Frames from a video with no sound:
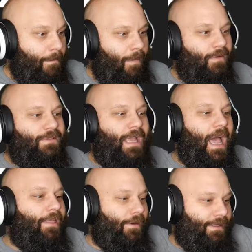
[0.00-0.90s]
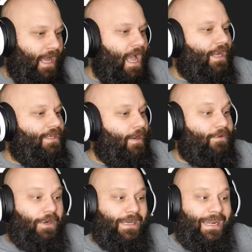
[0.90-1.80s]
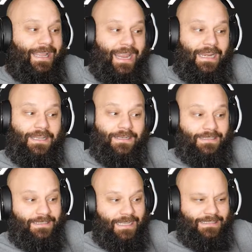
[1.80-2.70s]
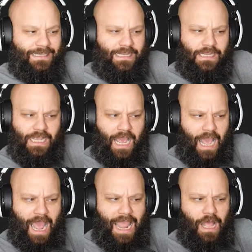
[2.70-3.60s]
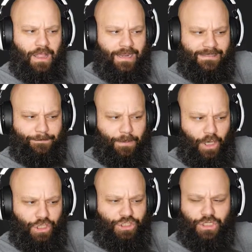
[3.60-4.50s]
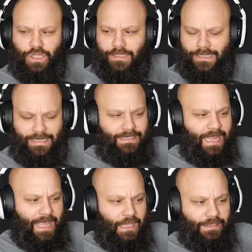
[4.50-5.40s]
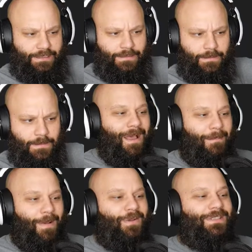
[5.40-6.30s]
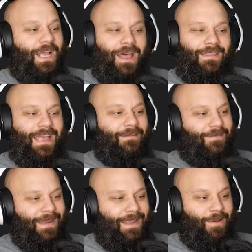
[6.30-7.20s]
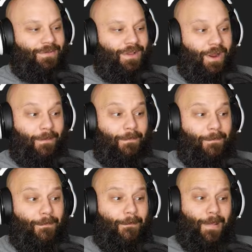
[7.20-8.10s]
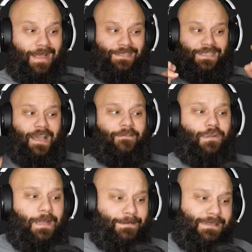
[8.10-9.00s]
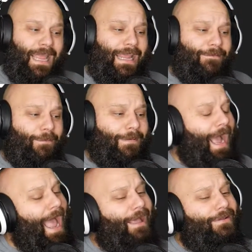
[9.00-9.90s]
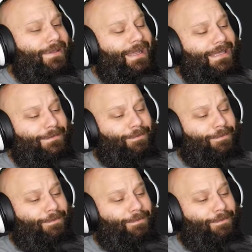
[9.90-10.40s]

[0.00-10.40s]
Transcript: Most other talk shows are dedicated to discussing Kyle and his personal details. Most online videos are best of clips taken from Kyle's latest